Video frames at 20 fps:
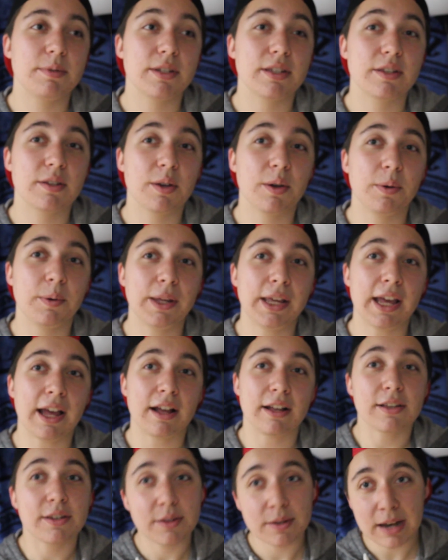So
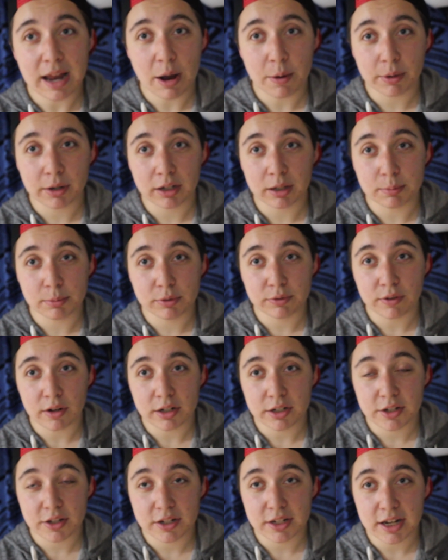yeah, so now we're gonna move
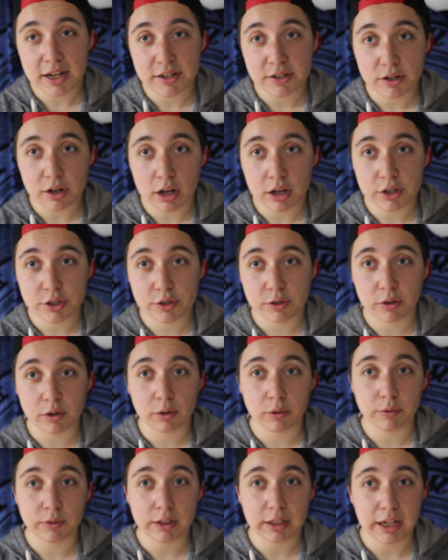on to the
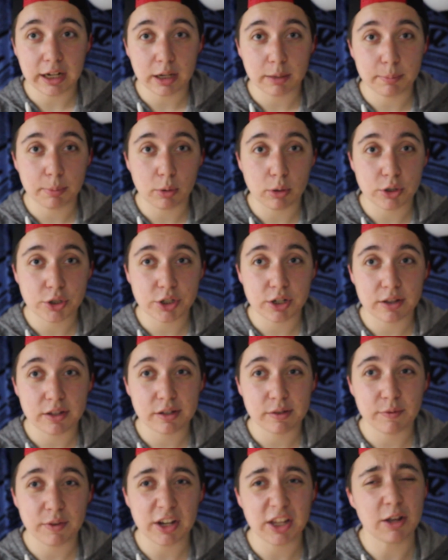testosterone related portion of
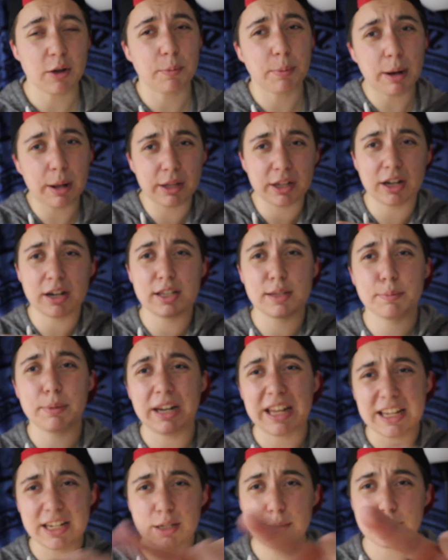this video. I'm probably gonna
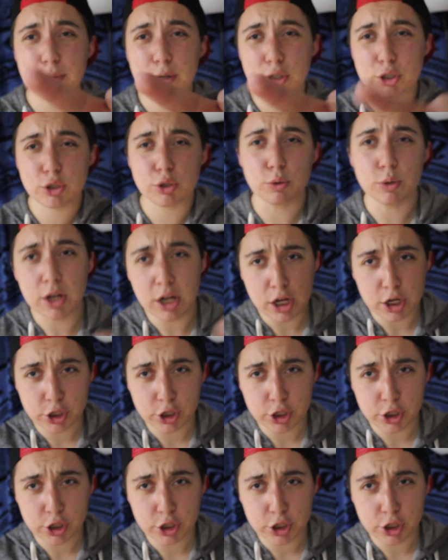split it into part 2.